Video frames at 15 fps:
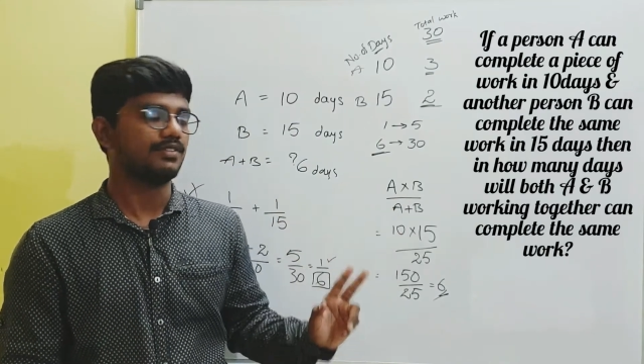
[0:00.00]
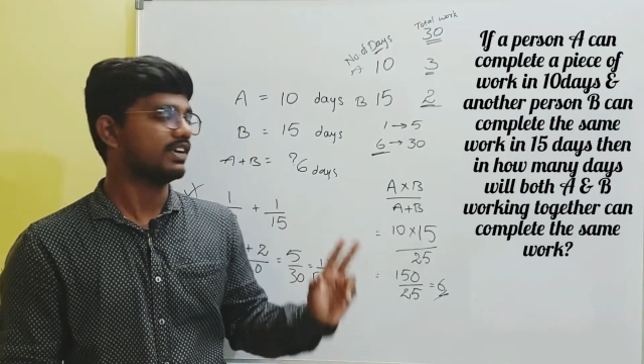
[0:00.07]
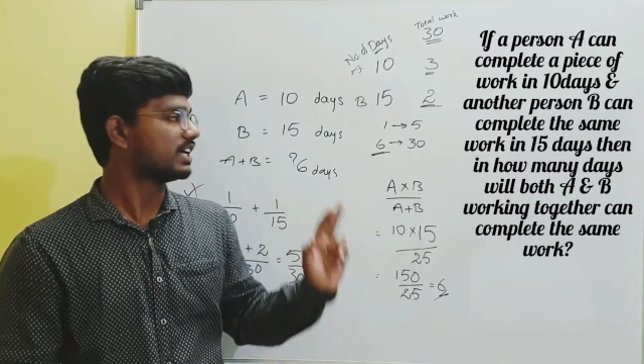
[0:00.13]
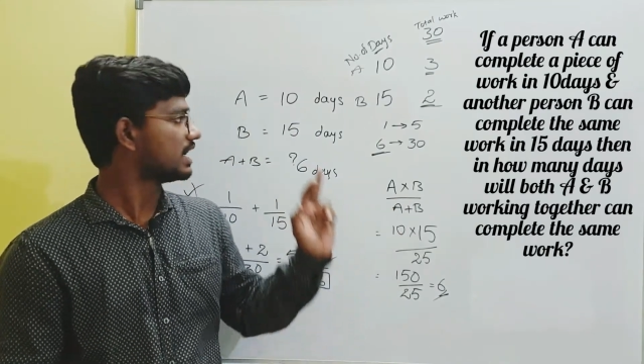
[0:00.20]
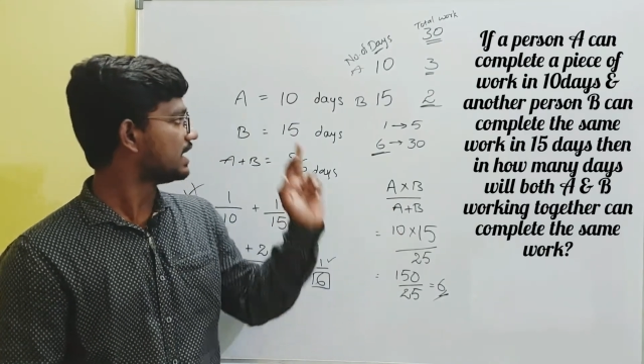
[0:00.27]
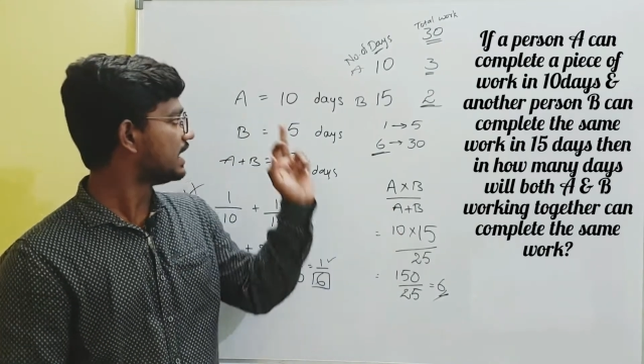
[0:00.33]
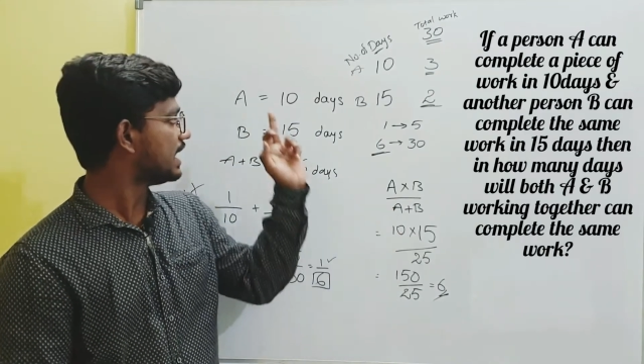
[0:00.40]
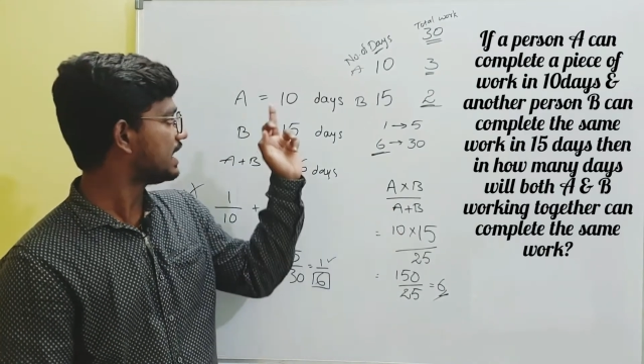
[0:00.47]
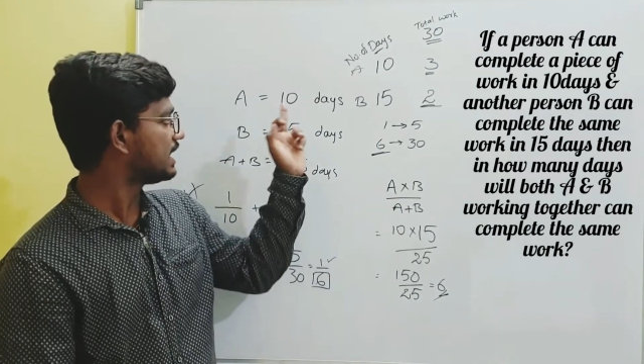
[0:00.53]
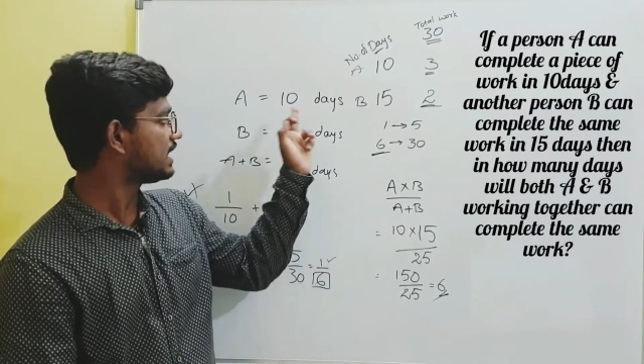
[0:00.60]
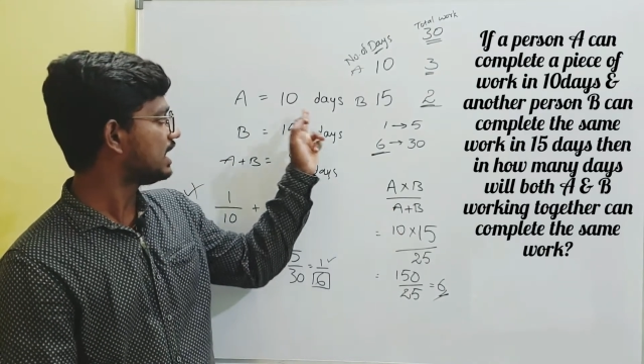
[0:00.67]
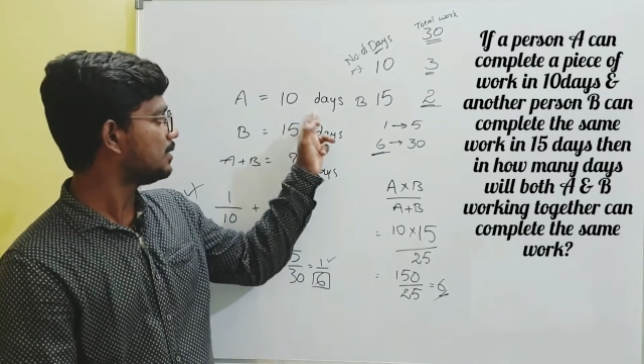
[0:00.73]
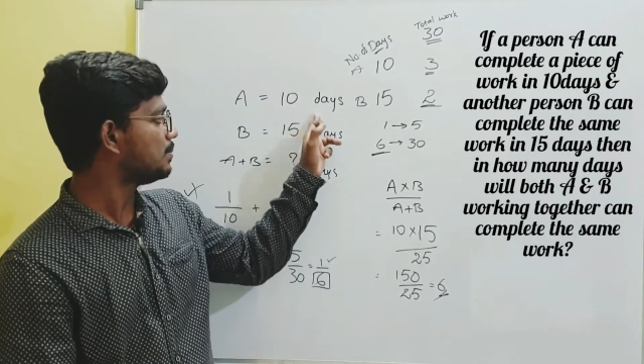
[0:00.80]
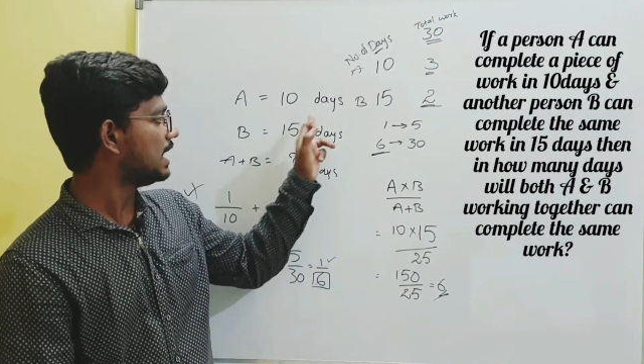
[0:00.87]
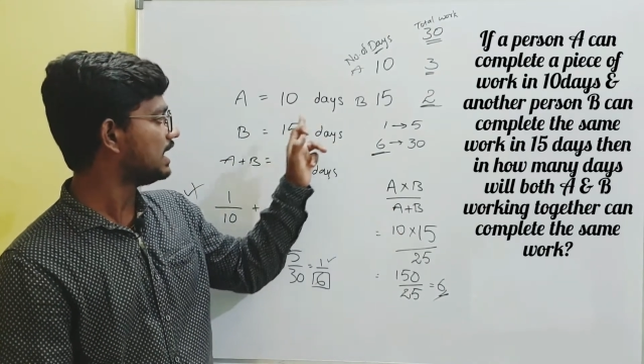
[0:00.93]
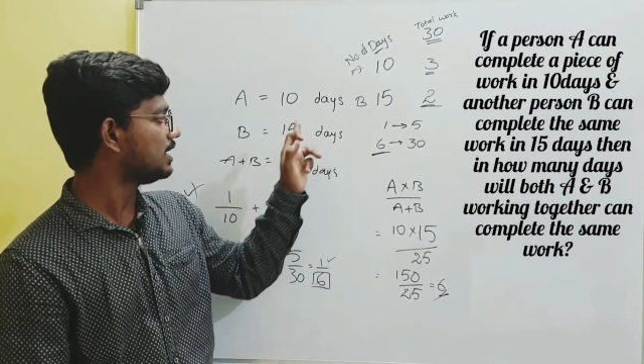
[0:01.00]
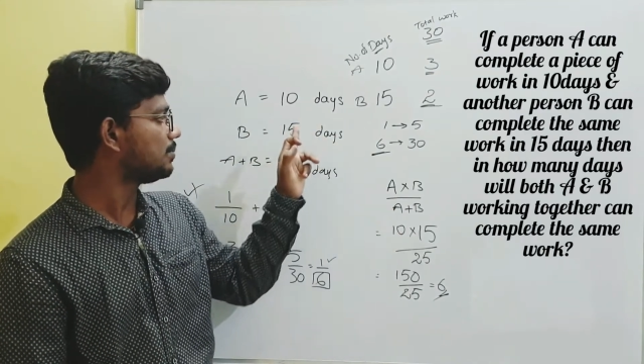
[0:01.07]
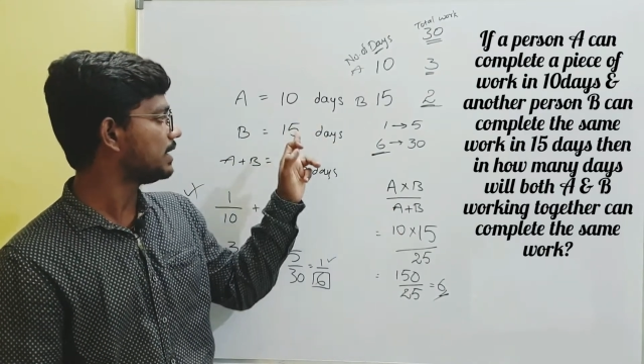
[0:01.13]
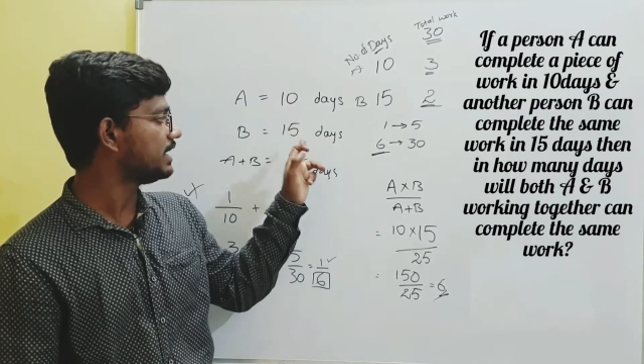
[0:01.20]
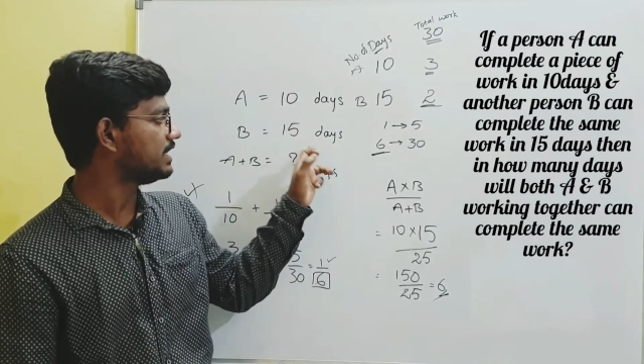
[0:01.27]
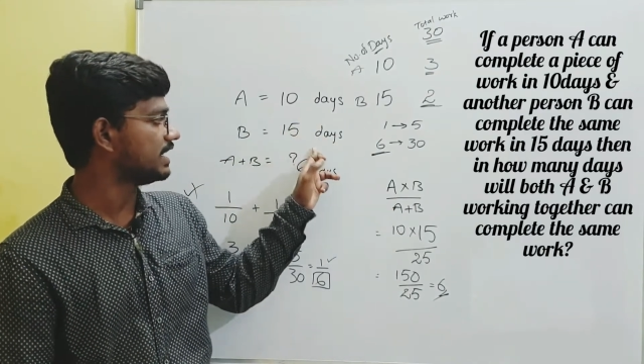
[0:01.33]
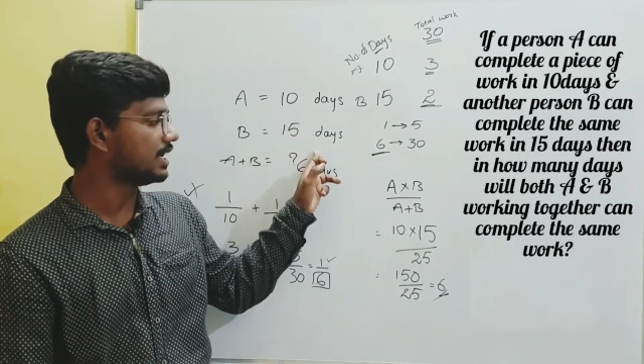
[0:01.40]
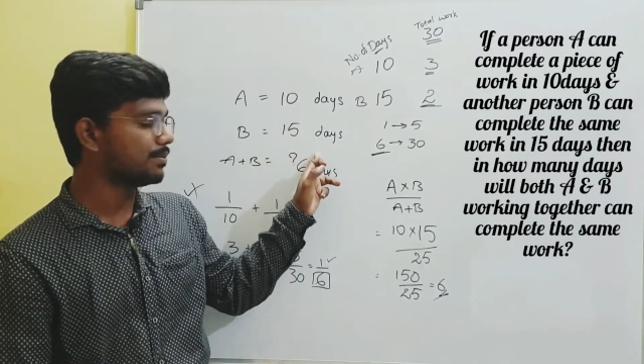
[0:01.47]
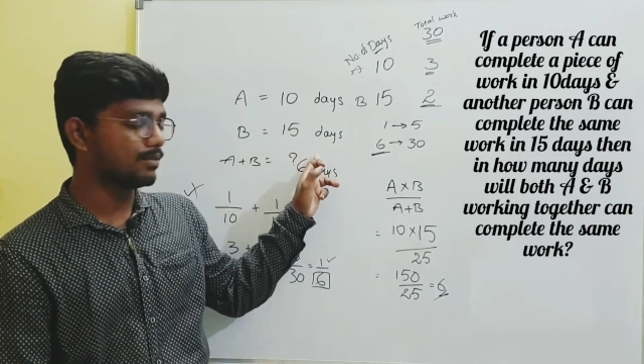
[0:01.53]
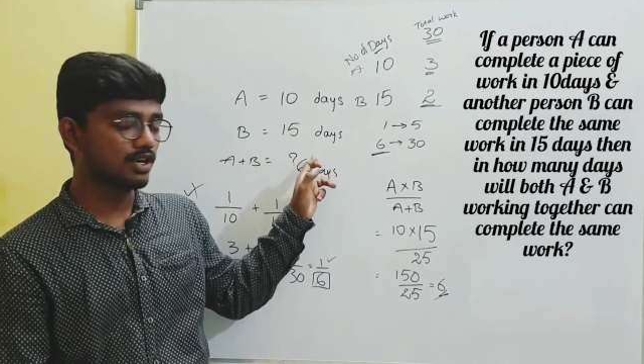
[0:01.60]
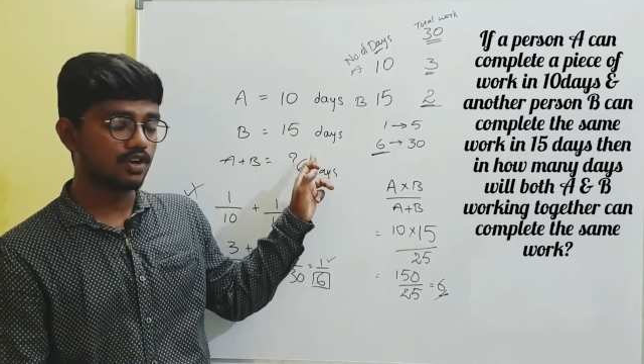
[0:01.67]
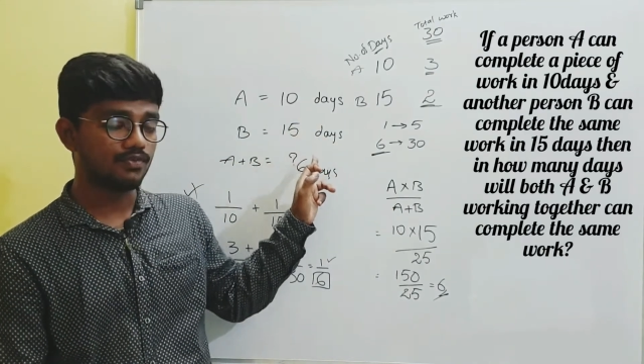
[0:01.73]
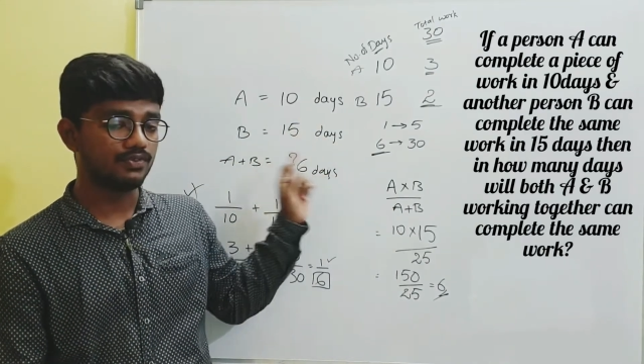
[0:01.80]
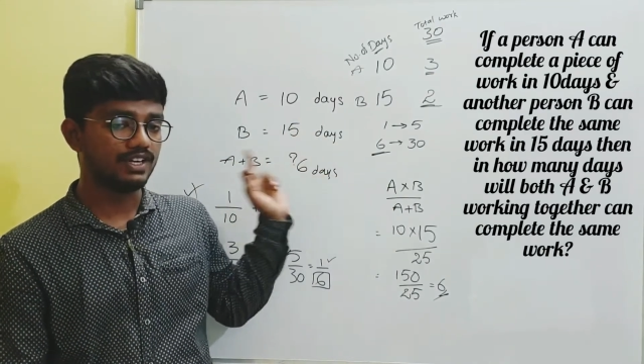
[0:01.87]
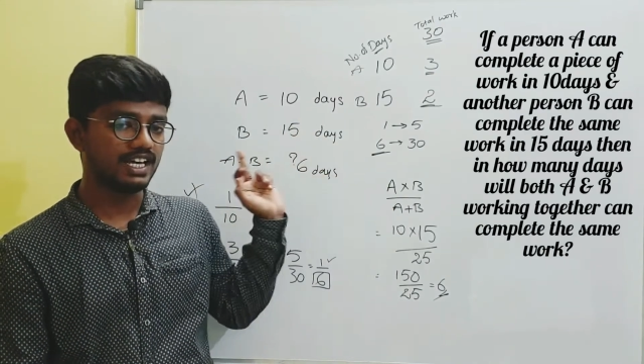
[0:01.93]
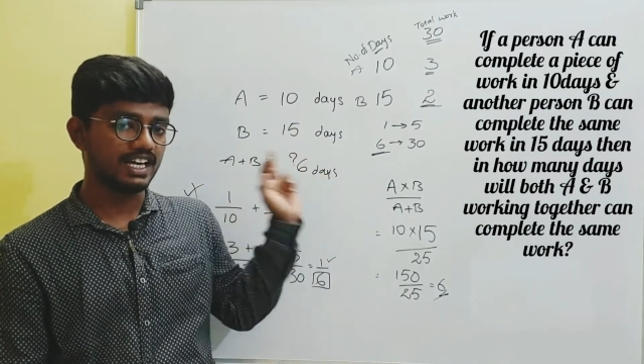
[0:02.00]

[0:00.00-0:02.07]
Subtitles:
We can directly multiply the number of